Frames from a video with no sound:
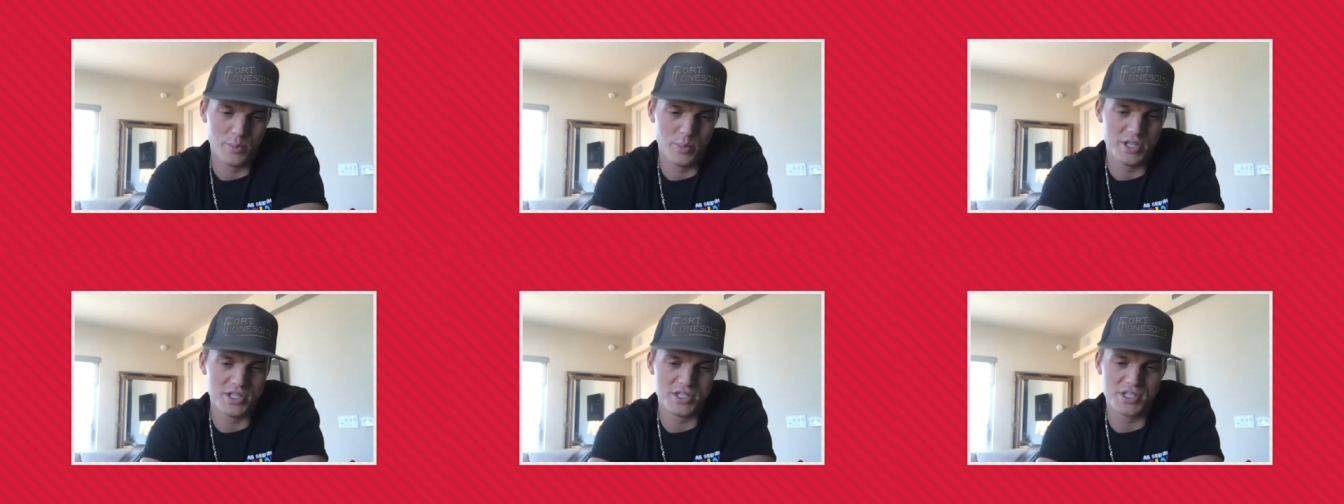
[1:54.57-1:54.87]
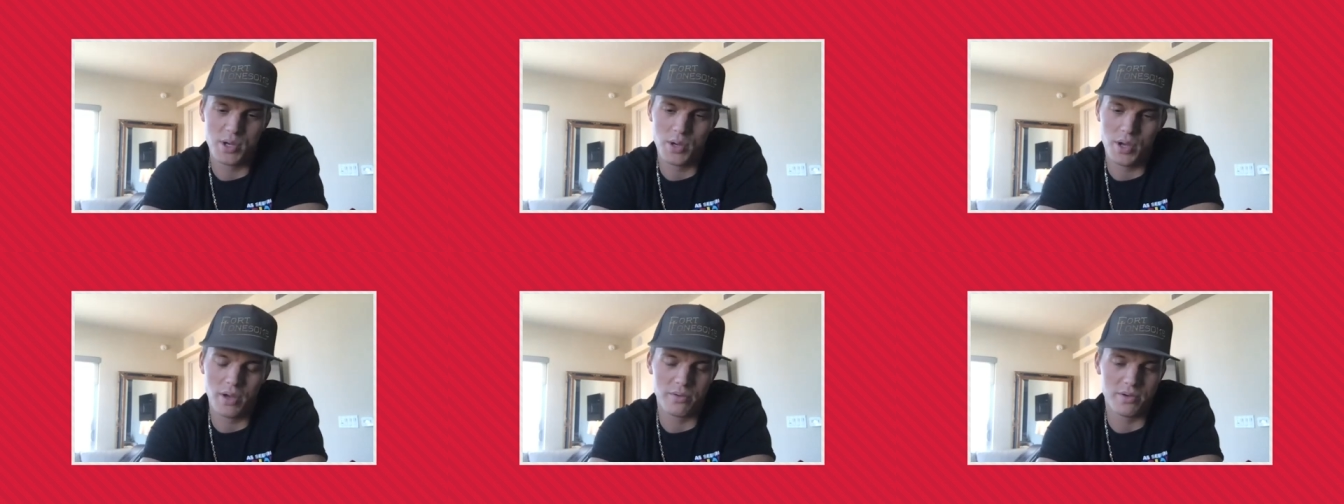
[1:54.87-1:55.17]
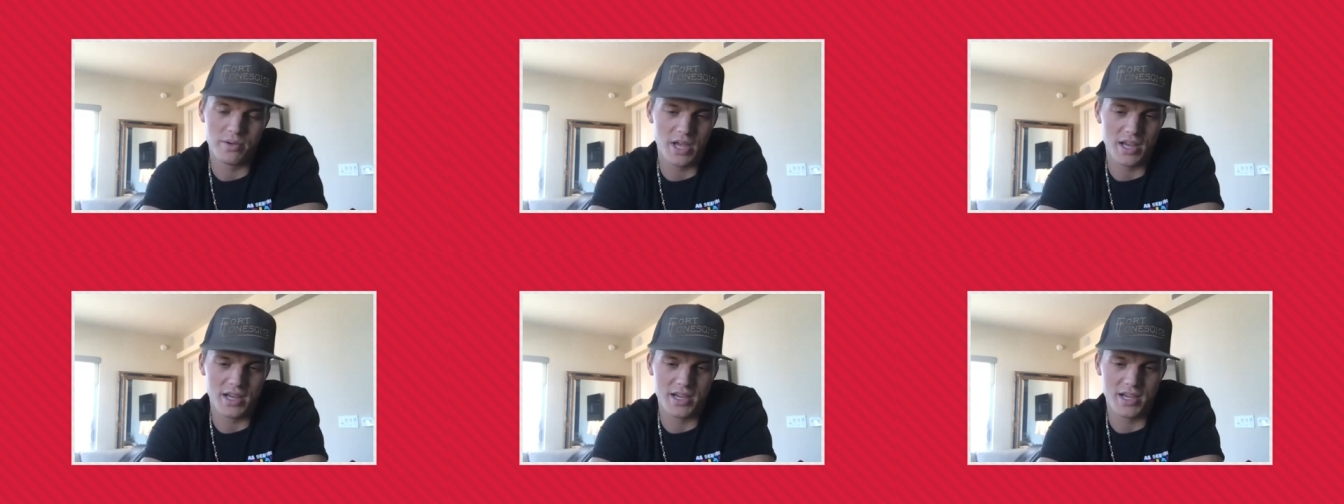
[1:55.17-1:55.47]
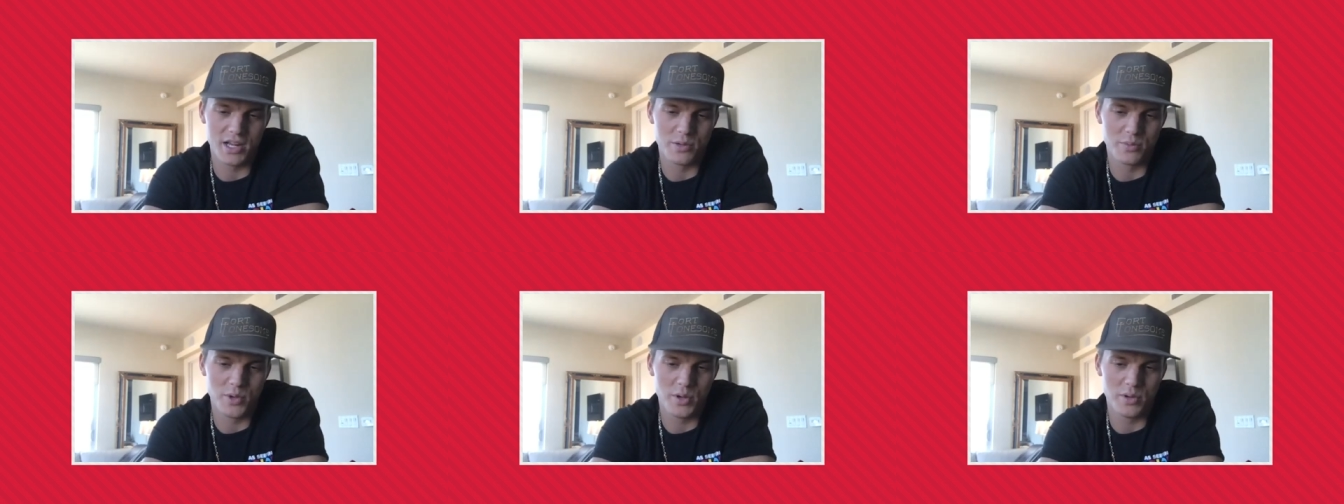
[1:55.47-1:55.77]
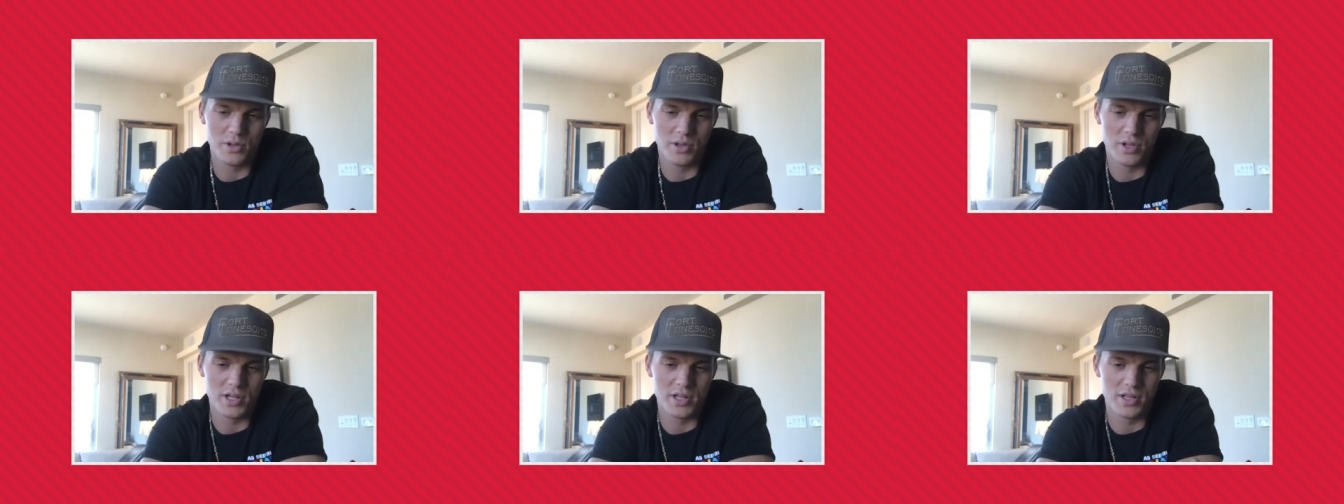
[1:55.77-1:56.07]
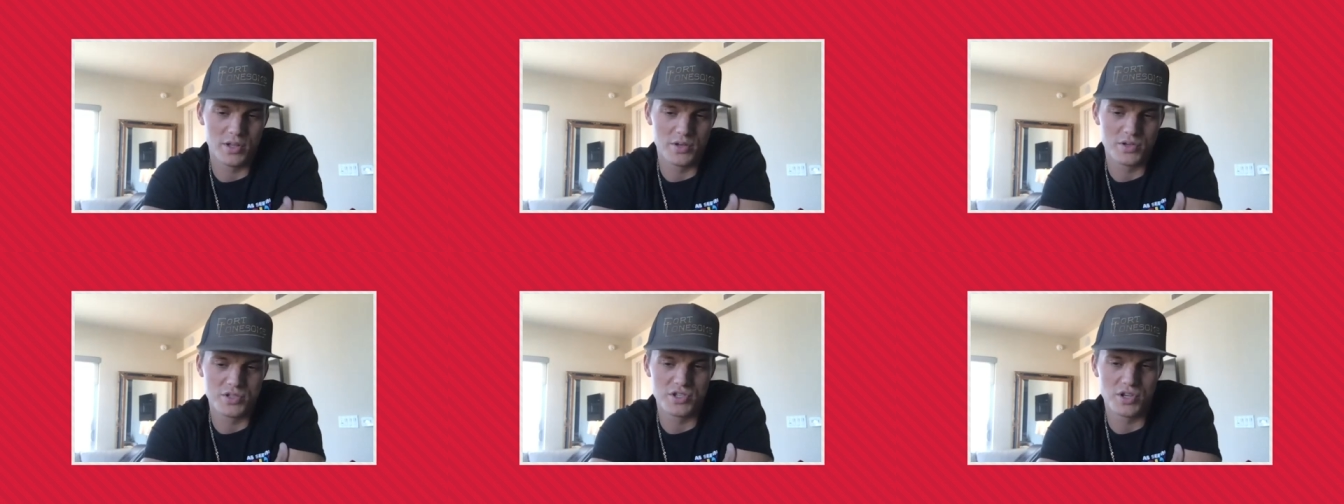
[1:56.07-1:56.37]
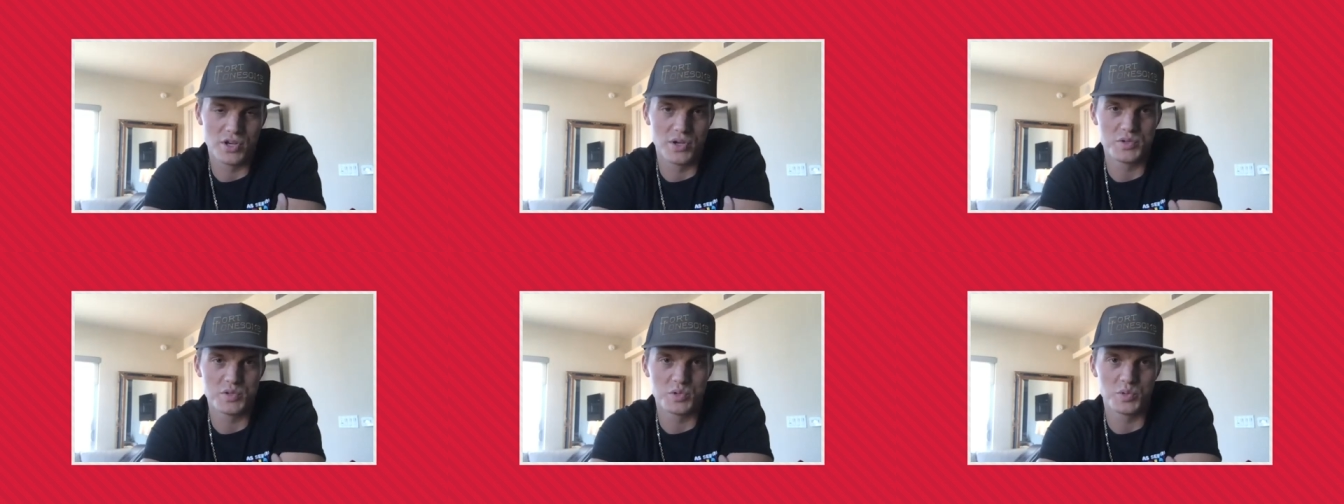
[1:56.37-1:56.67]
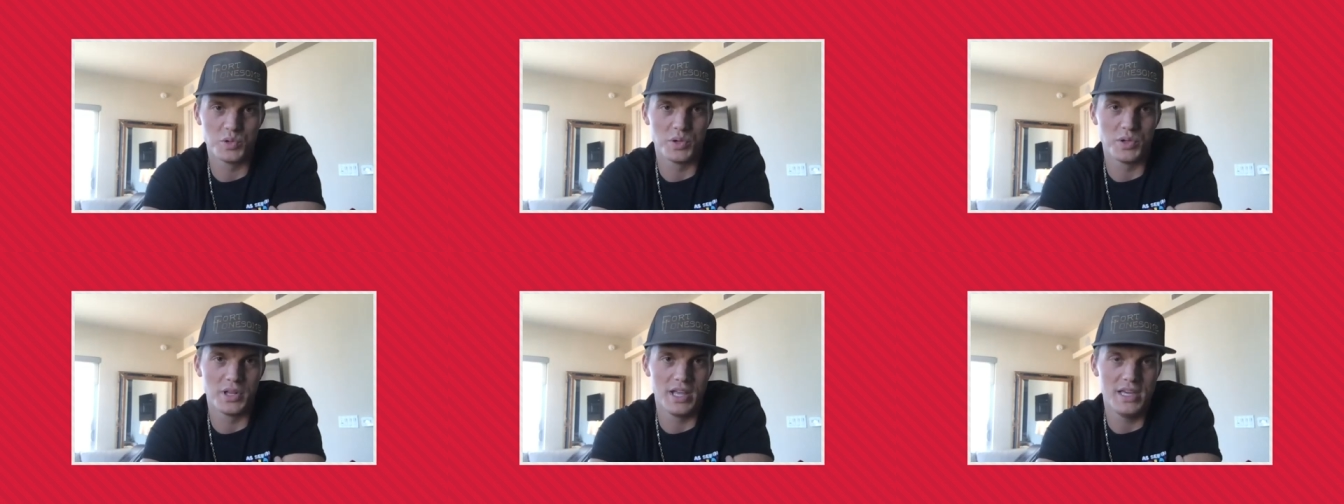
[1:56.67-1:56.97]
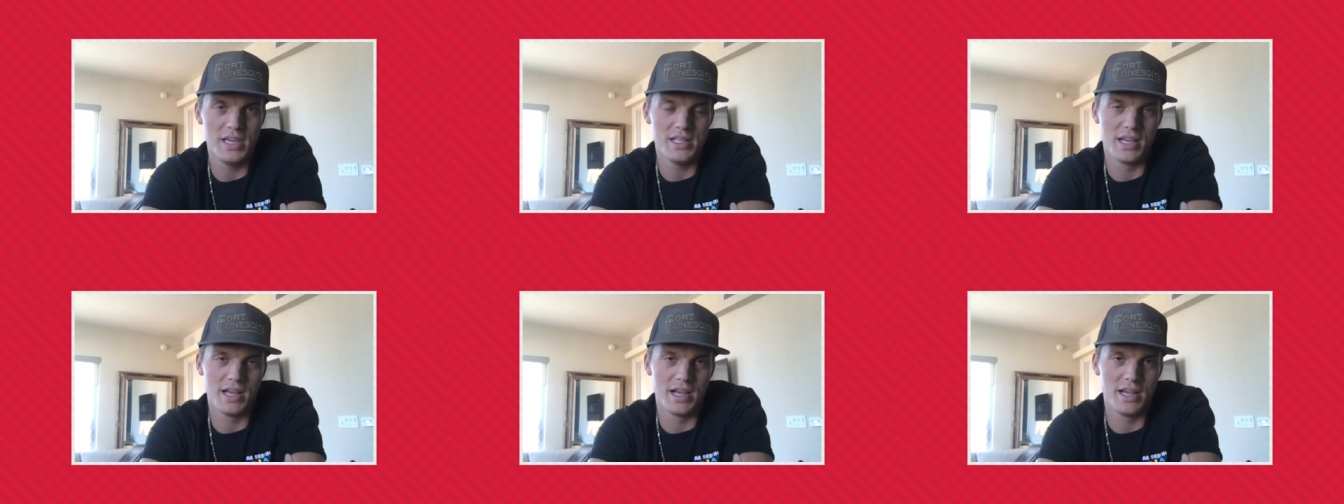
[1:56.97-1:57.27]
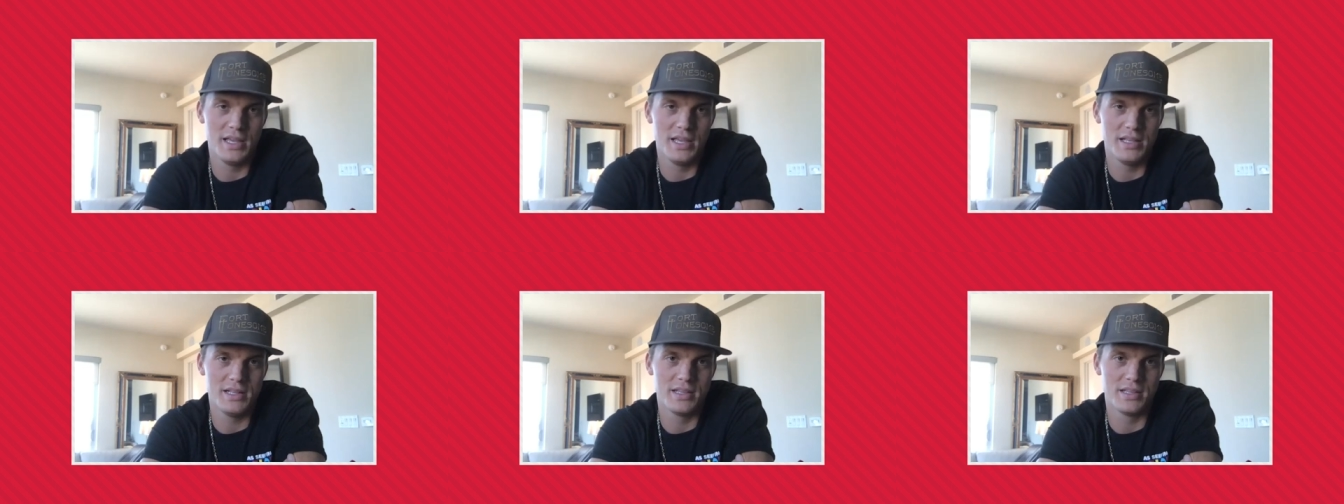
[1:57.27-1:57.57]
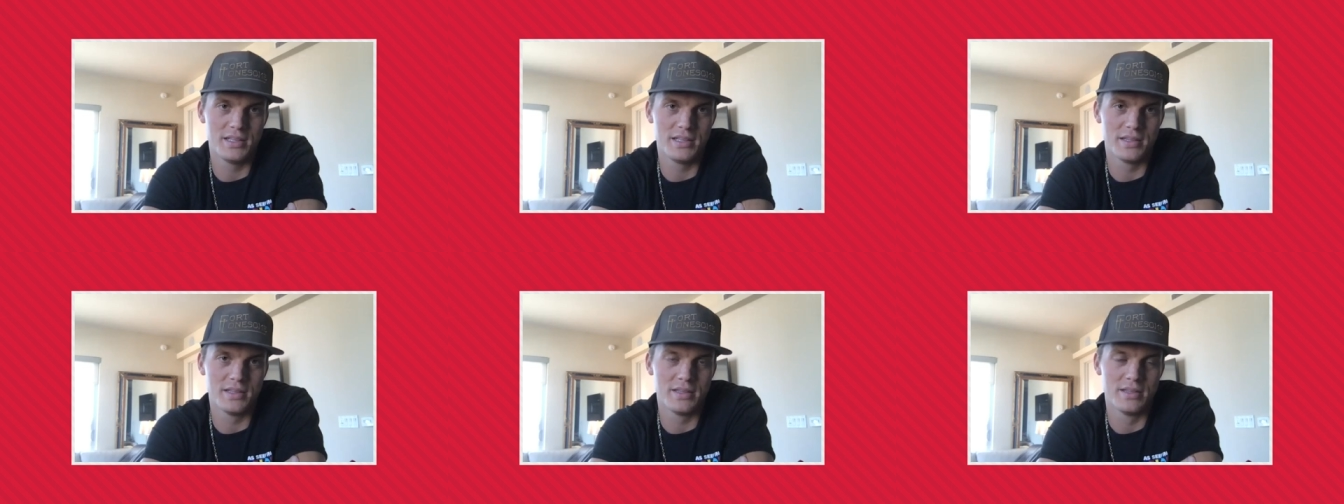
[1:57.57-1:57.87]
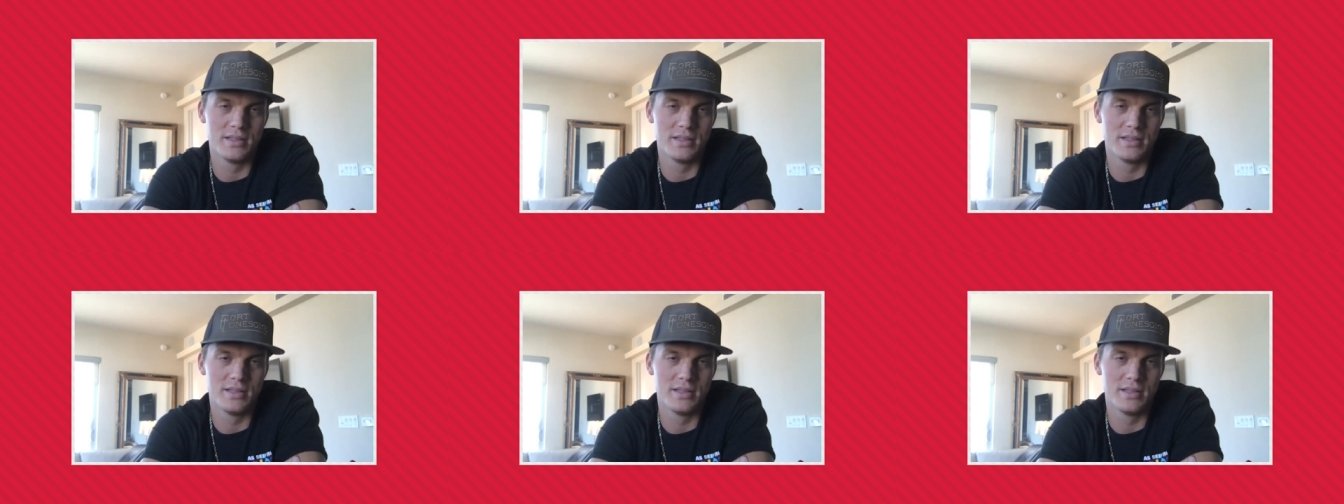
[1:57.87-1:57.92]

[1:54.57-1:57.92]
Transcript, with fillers: Um, and so I, I kind of wrote a lot of those songs real late night, and